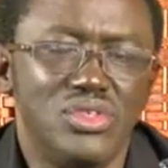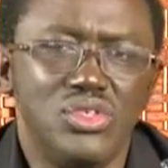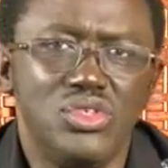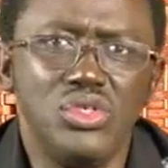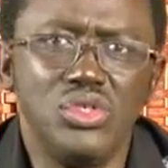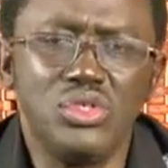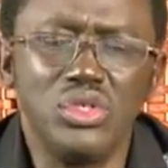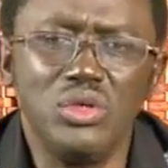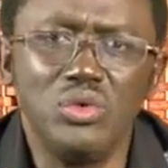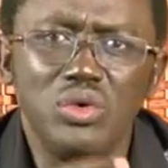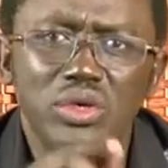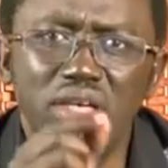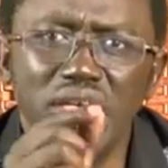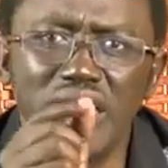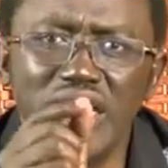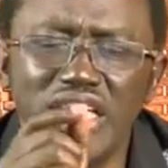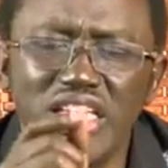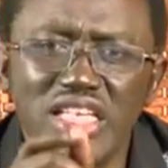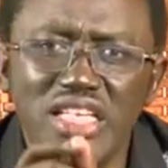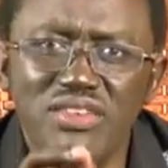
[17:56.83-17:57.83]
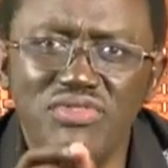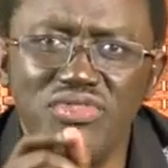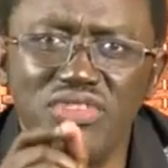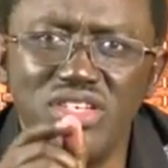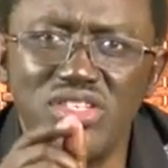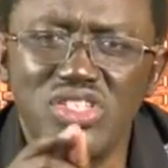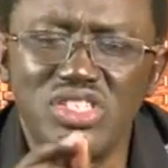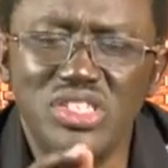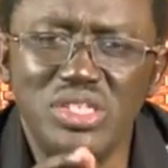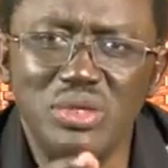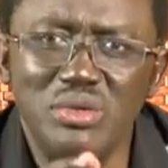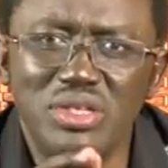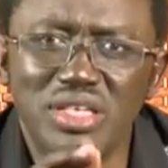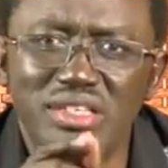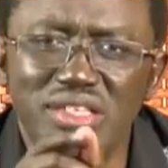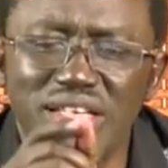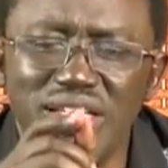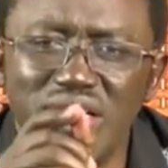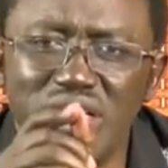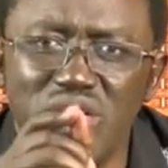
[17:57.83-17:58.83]
You don't want to give this
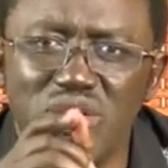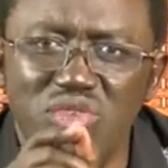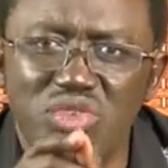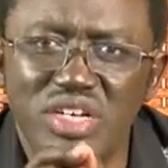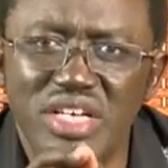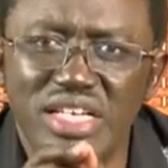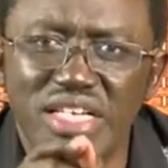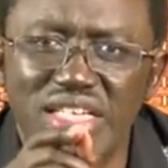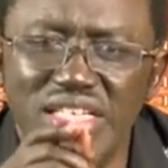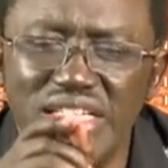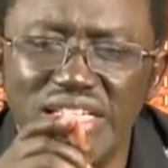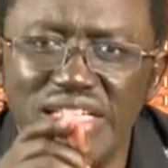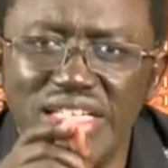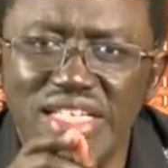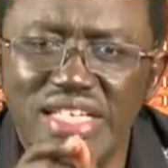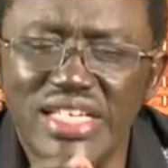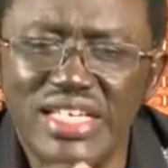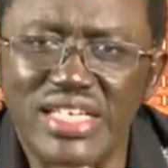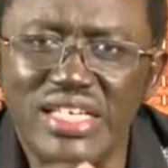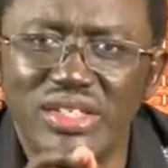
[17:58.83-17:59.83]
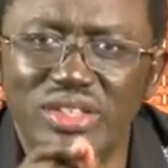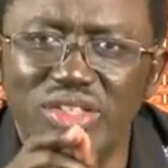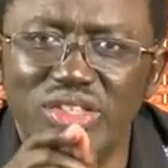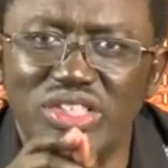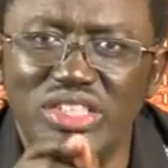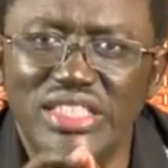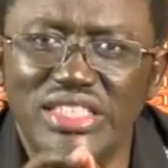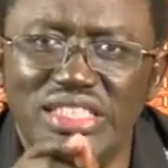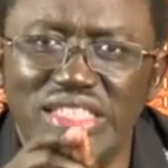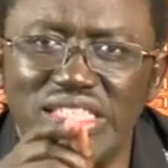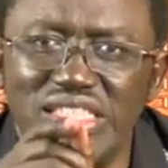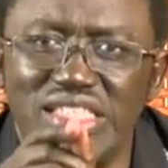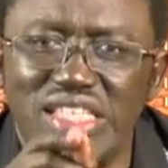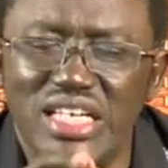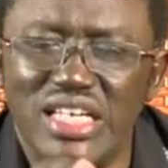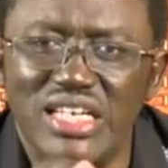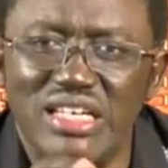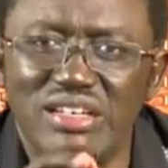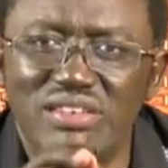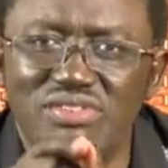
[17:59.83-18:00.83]
student the grade he or she
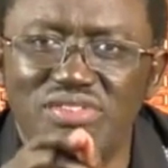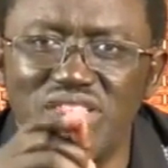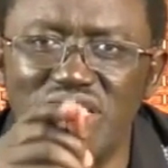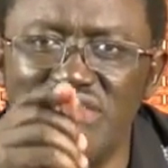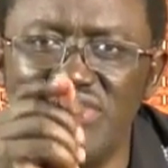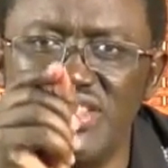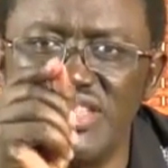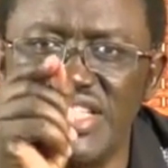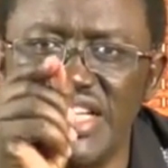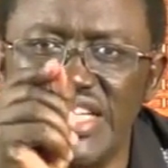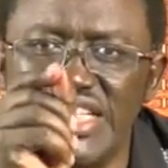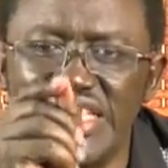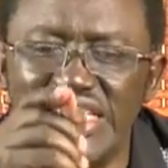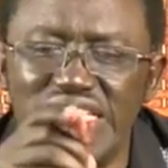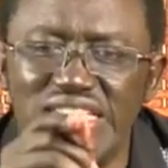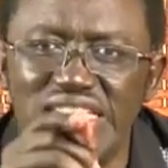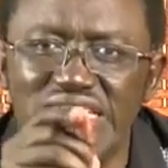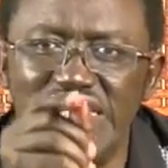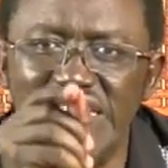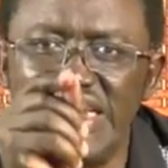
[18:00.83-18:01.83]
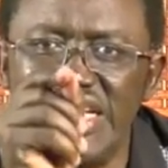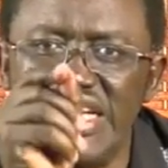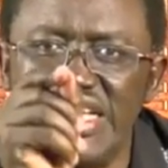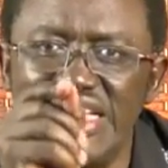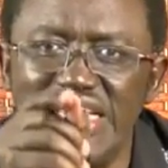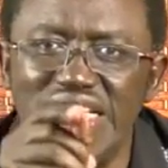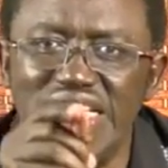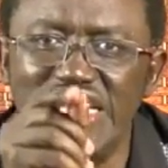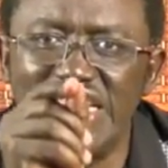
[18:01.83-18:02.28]
deserves. If it's a D and E,